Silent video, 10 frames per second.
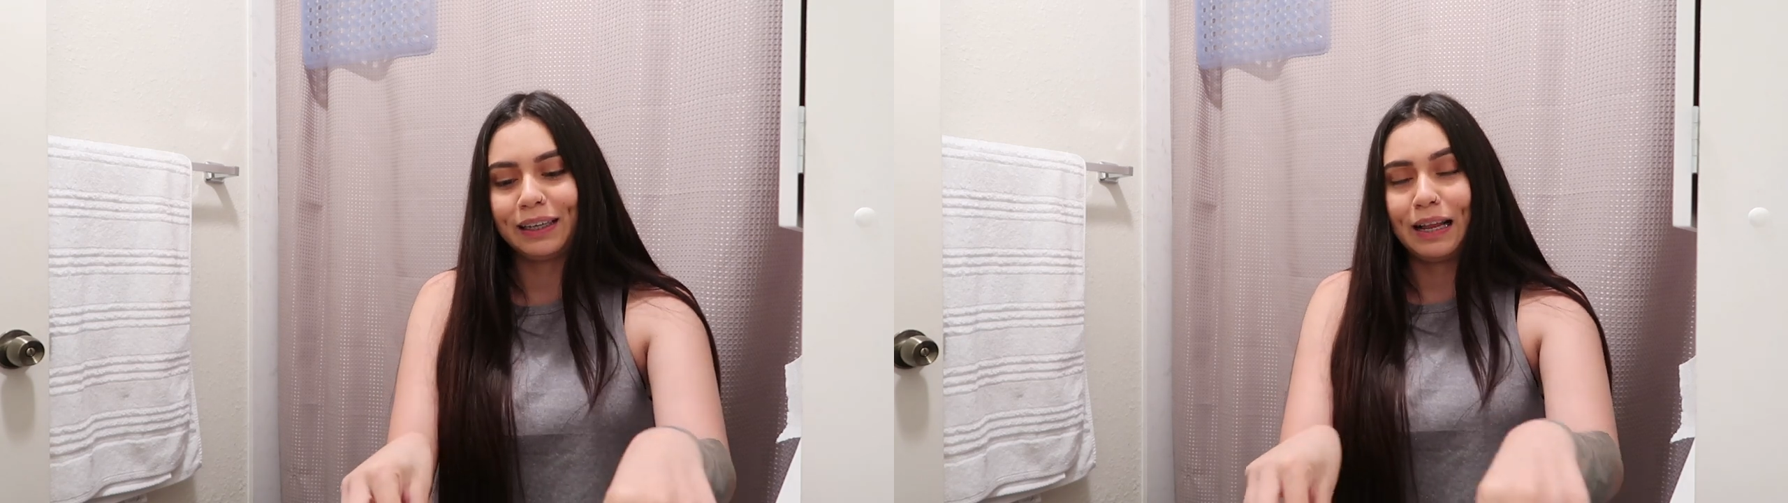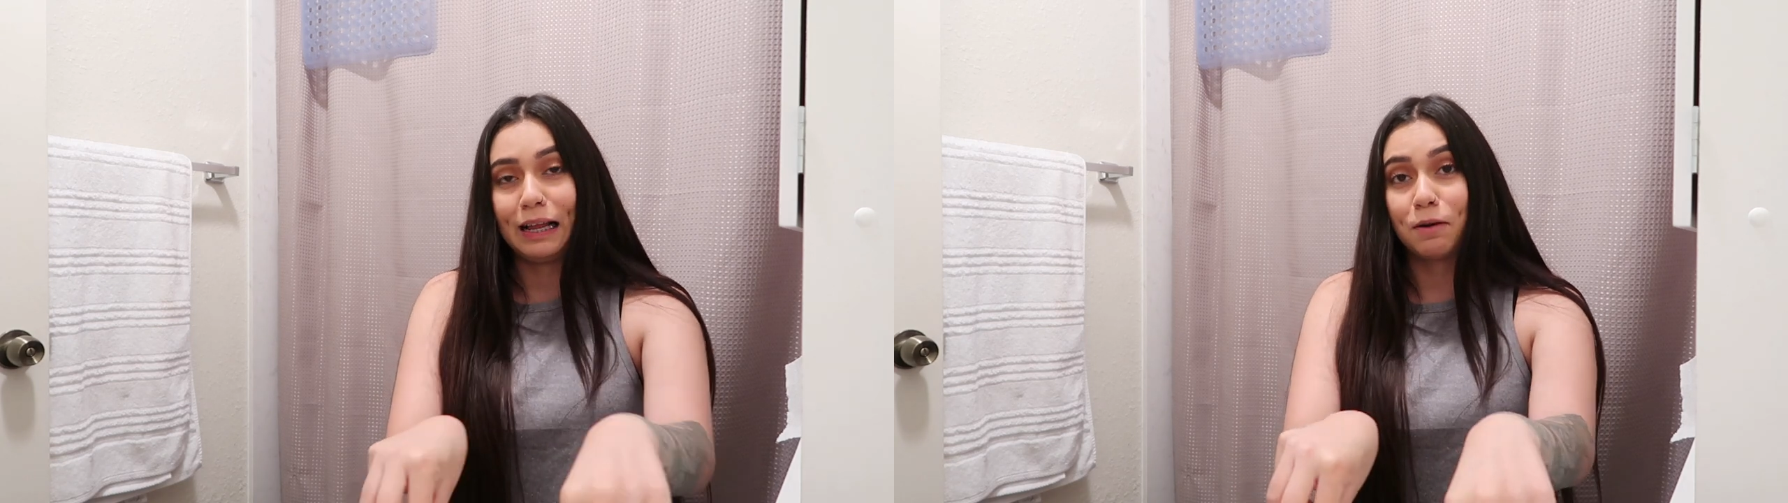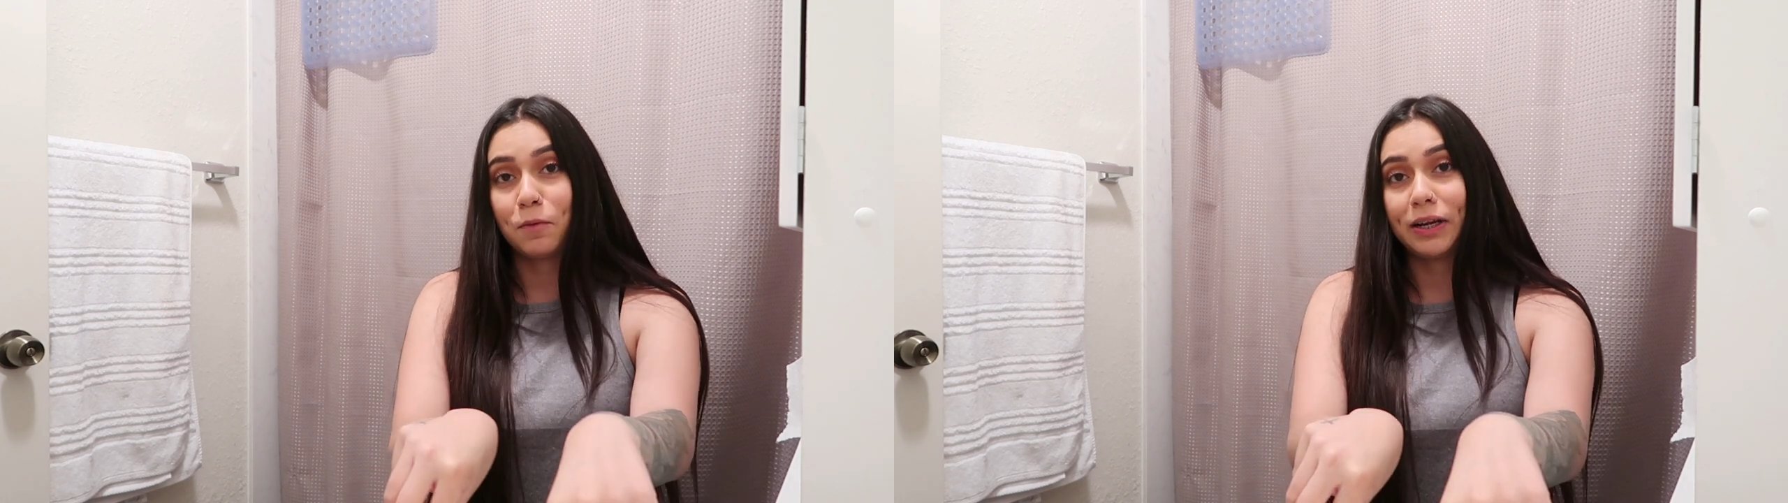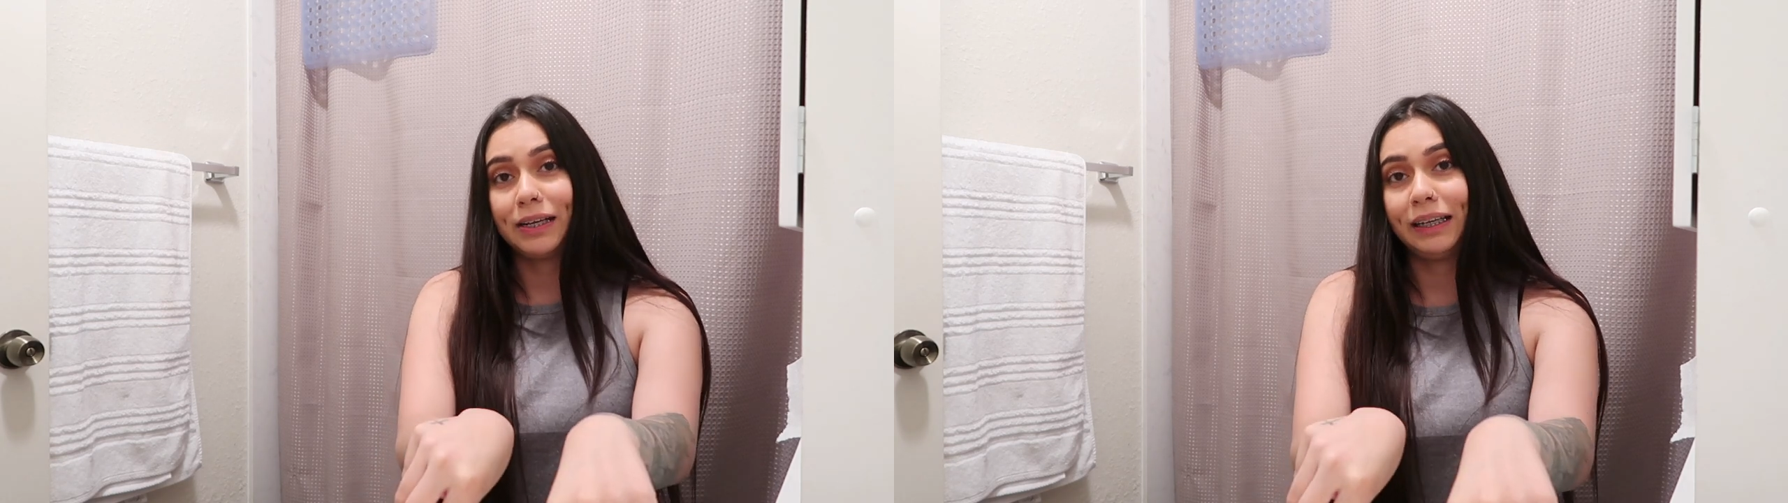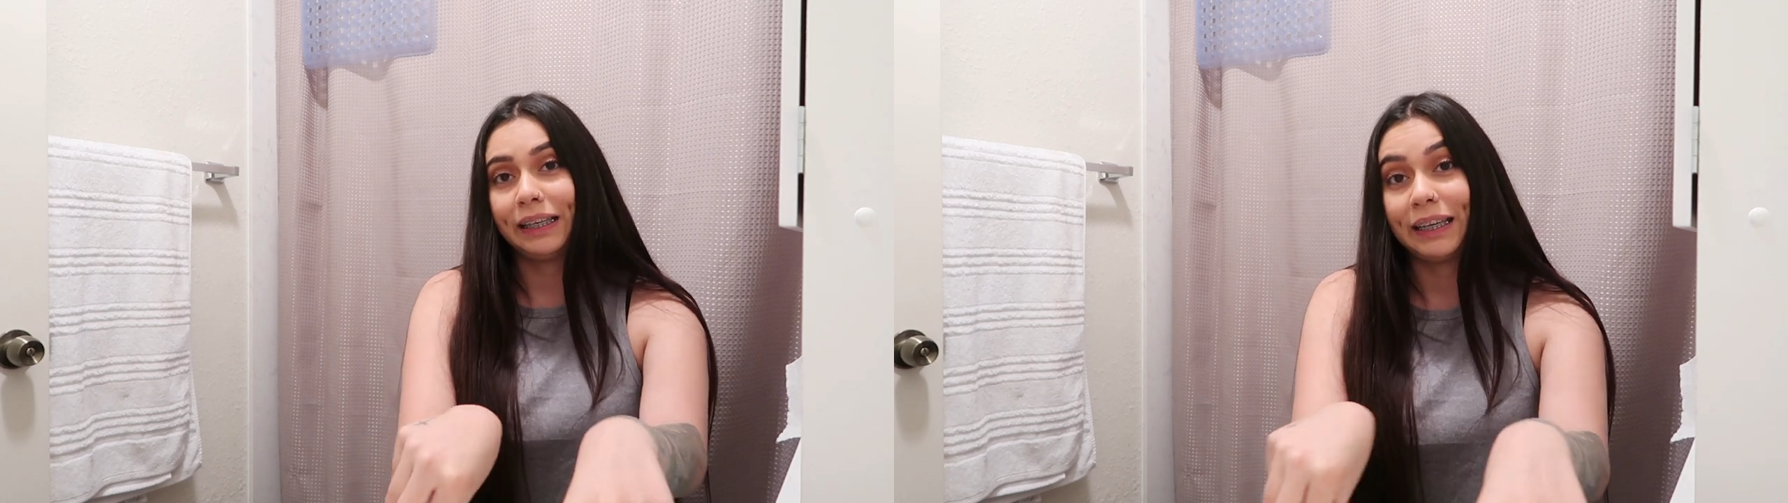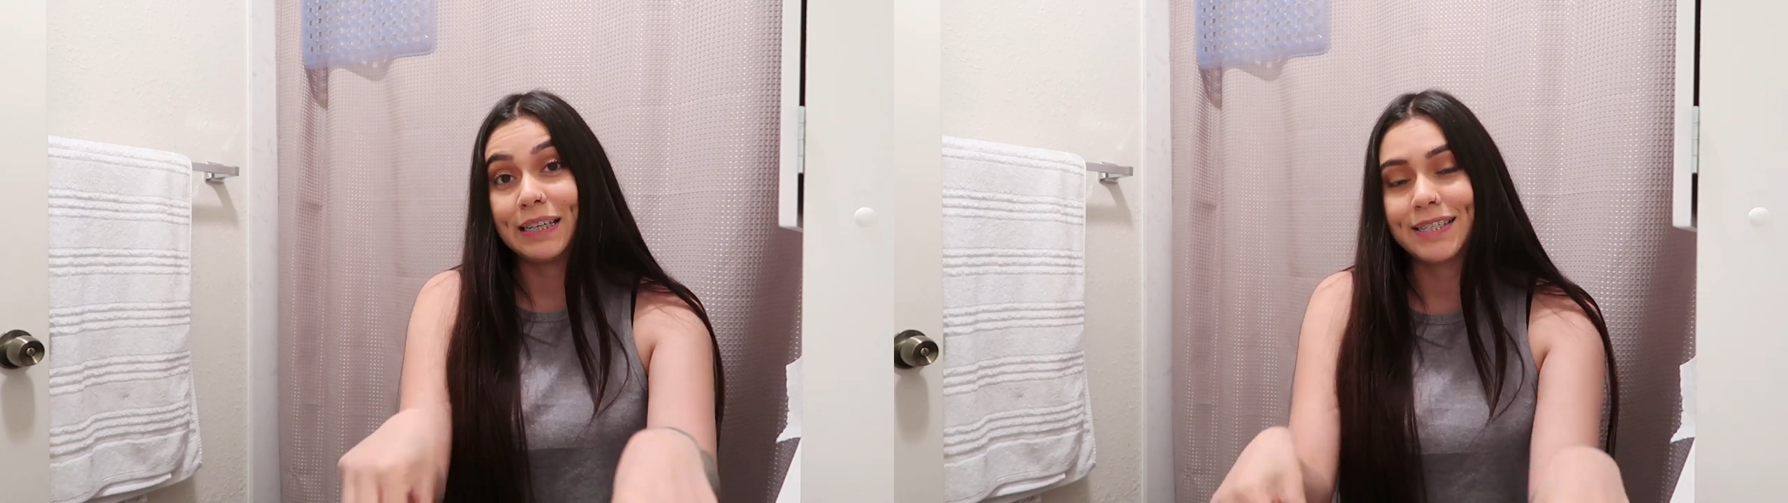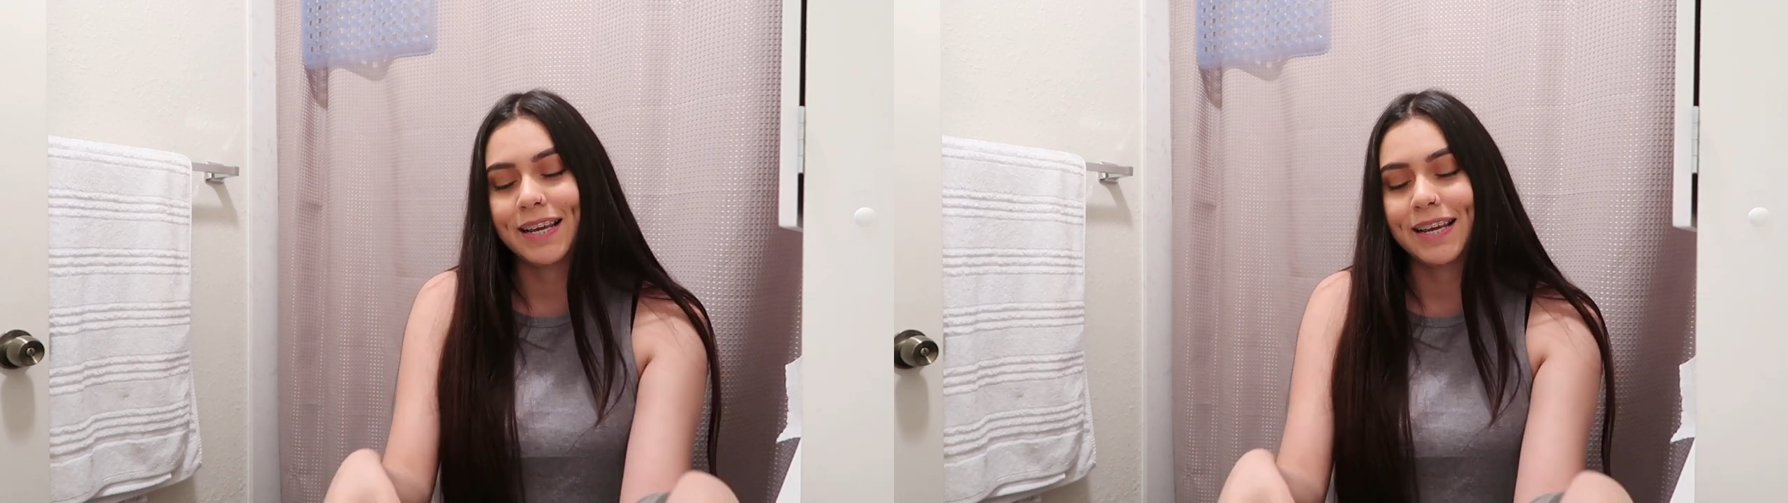and we're gonna see